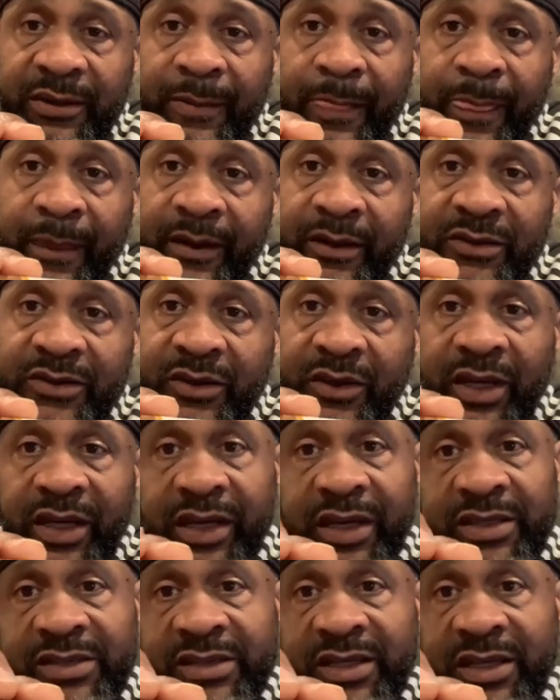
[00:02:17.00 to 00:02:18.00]
So, like
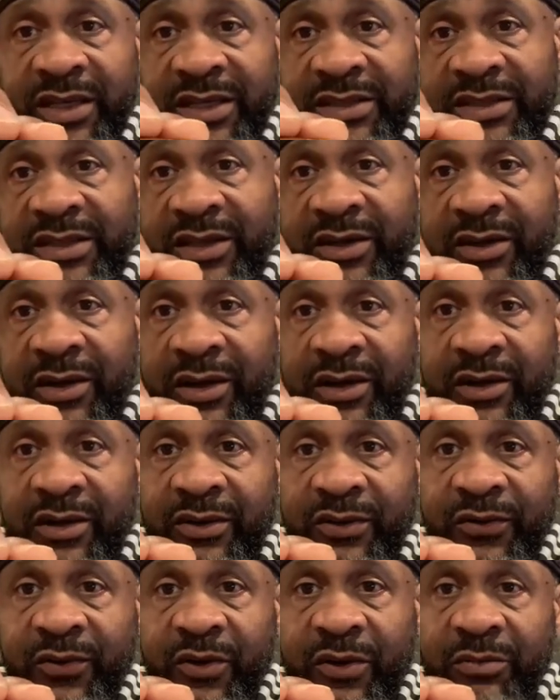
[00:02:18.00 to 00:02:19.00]
I say, that cigar goes
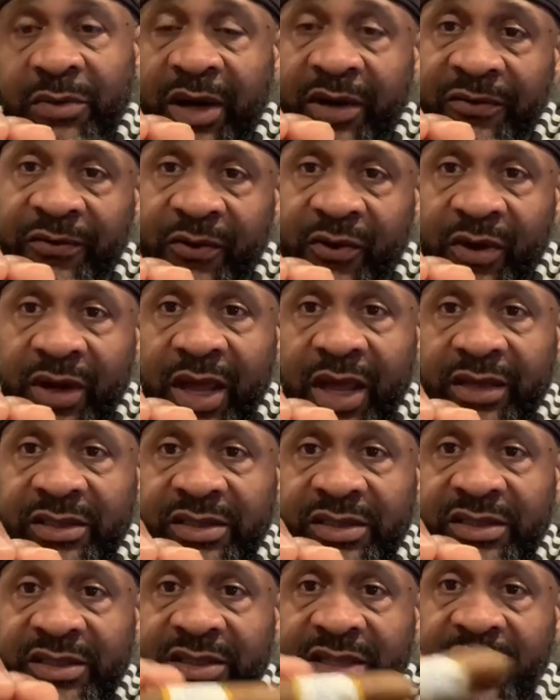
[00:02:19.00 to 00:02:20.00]
for about $4 a
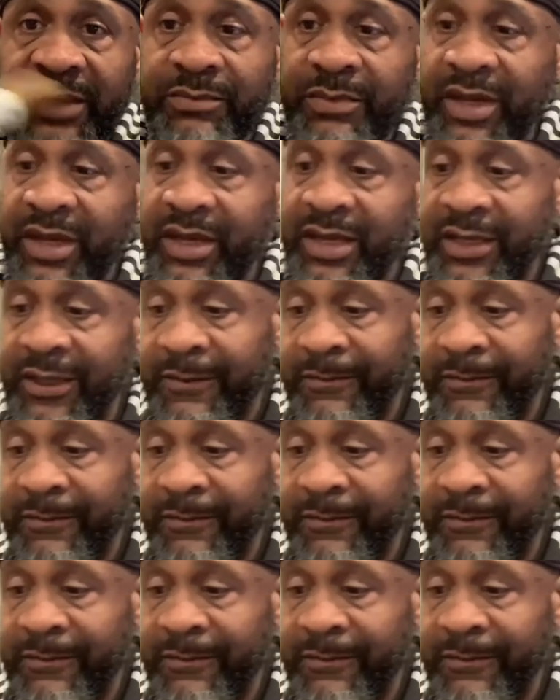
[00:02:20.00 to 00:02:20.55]
stick, man.